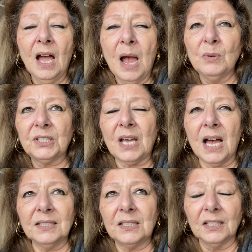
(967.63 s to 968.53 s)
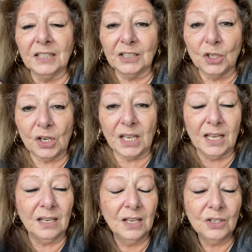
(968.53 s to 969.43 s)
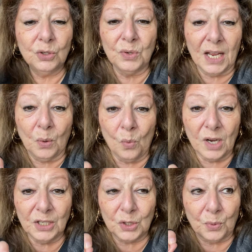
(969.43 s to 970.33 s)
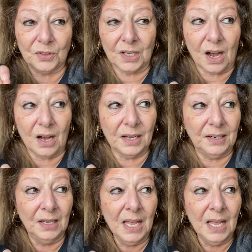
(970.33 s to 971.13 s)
I was constantly looking to get in oneness with God